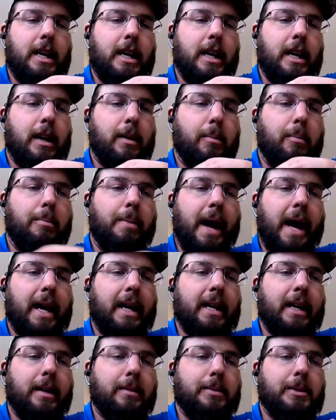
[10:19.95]
uh,
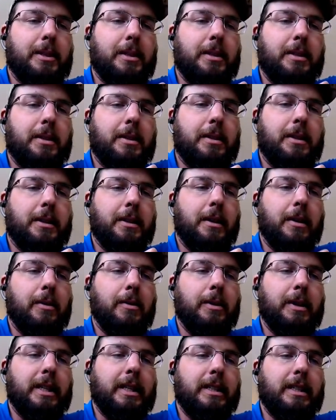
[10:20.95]
backups. You
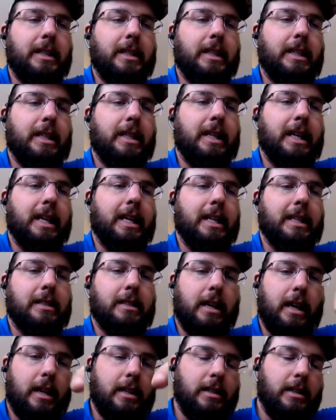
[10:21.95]
know, it, it, it is
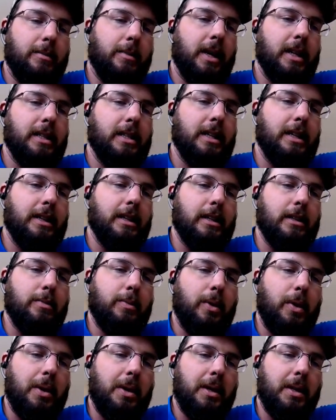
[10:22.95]
customized to this
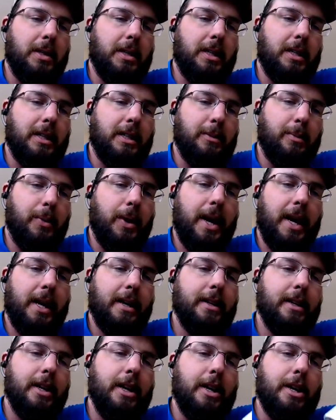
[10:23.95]
product and this
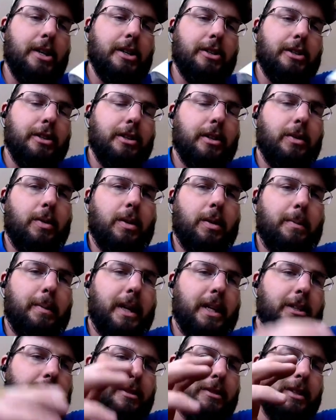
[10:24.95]
brand, so you're going to want to
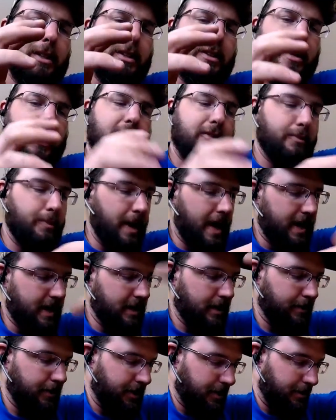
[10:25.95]
make sure that you have
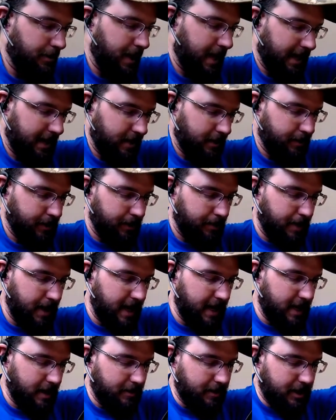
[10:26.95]
backups and backups and
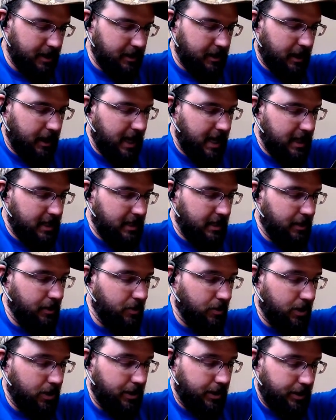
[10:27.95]
backups because the last thing you
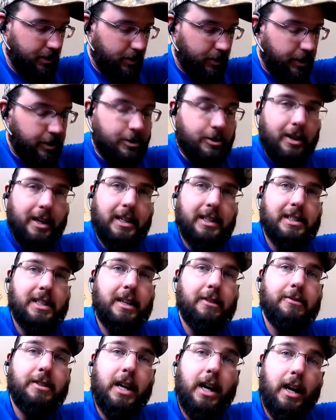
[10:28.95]
want to do when you're trying to
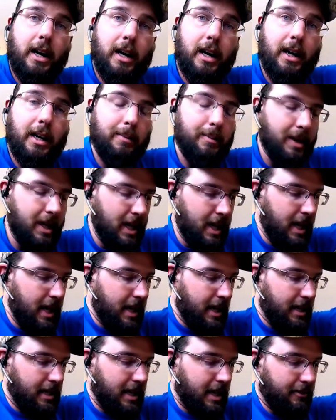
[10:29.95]
save time
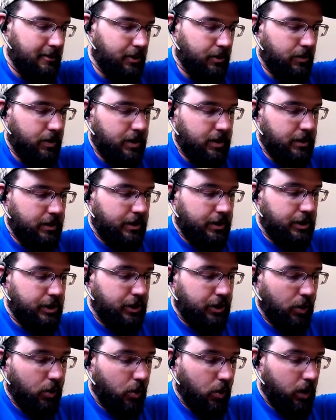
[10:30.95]
is have to run to the
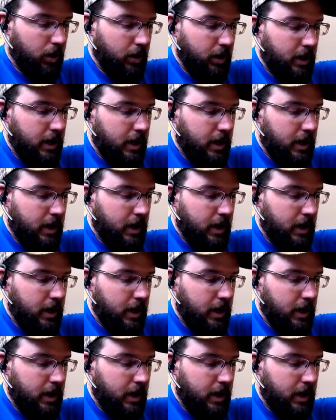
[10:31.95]
store.